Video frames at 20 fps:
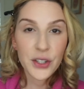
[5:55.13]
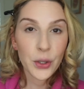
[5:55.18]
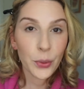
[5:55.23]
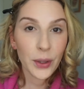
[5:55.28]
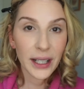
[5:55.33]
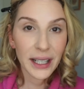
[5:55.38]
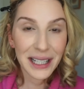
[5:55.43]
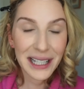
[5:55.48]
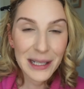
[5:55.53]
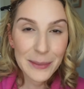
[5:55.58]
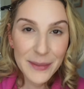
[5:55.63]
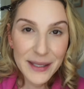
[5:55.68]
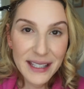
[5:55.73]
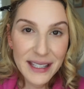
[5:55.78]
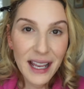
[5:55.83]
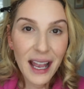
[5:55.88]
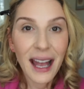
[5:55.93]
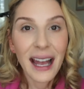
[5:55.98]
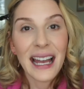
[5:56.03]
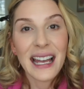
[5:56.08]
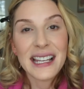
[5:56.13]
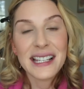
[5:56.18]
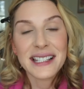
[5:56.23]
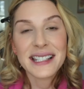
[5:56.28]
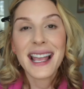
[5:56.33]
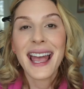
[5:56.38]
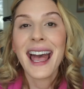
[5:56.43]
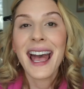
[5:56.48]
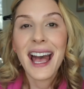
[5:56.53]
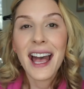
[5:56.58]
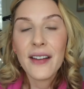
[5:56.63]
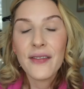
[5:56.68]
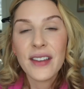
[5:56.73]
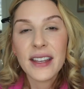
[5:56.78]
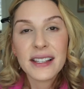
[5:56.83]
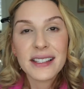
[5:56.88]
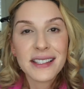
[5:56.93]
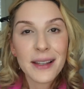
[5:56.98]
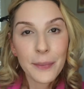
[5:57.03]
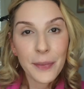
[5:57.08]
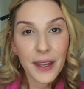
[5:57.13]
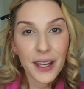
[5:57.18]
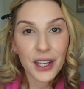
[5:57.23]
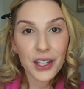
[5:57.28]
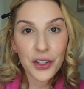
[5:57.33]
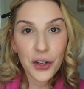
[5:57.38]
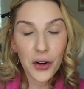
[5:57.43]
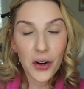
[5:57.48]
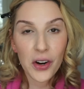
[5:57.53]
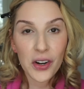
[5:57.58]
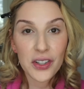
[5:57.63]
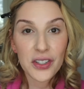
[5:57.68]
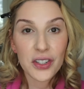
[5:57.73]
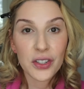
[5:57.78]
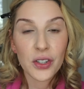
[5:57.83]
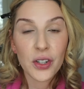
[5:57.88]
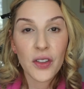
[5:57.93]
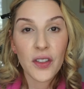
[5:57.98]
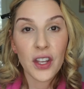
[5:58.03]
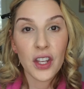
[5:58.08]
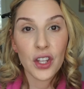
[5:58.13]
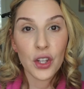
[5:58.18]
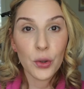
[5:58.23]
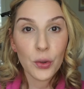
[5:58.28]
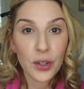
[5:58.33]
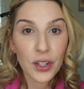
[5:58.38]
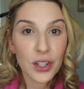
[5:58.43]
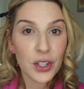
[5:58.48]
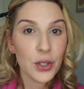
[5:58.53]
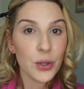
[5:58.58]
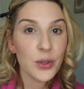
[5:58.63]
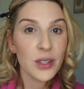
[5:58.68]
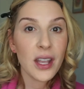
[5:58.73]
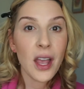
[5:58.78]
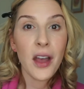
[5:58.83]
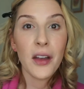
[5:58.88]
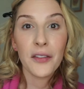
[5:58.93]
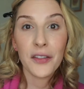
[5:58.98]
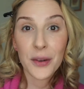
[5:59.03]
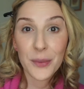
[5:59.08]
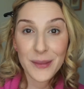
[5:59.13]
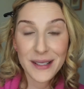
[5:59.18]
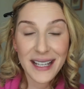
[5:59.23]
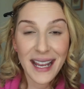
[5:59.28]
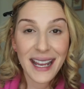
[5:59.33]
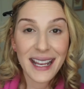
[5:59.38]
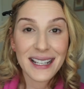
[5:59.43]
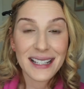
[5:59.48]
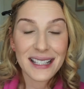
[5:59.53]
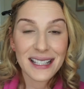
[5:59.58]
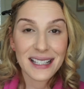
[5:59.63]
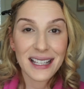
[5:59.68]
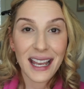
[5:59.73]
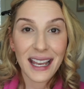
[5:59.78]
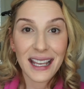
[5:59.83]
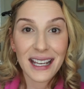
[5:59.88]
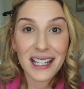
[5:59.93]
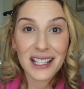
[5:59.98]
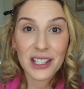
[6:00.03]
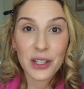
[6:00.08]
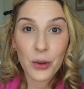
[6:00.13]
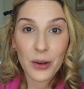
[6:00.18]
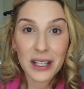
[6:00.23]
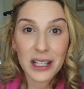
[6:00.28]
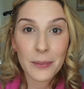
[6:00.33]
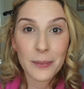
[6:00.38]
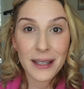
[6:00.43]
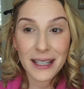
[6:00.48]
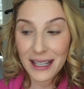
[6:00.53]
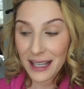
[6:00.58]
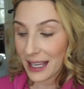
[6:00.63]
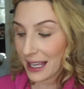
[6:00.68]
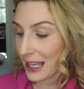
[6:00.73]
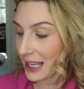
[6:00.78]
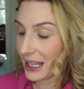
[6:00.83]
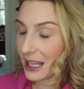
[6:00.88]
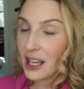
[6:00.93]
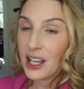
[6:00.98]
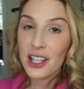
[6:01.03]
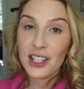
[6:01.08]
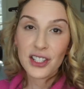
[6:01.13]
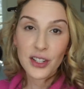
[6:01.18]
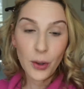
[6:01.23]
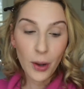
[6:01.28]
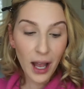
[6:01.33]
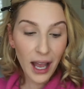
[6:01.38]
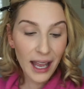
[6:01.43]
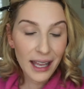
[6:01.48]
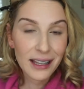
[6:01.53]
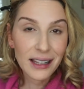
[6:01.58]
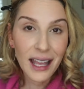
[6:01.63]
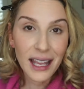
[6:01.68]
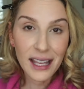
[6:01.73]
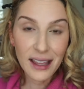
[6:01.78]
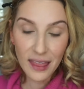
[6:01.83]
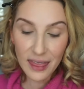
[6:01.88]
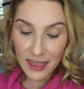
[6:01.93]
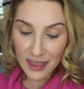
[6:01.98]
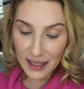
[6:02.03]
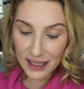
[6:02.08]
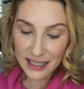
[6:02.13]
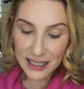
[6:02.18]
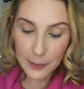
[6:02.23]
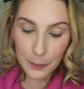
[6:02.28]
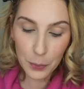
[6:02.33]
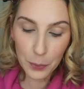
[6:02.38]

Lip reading: So when it comes to eyes, having something in your arsenal that you can use from day to night is going to be key. So I like this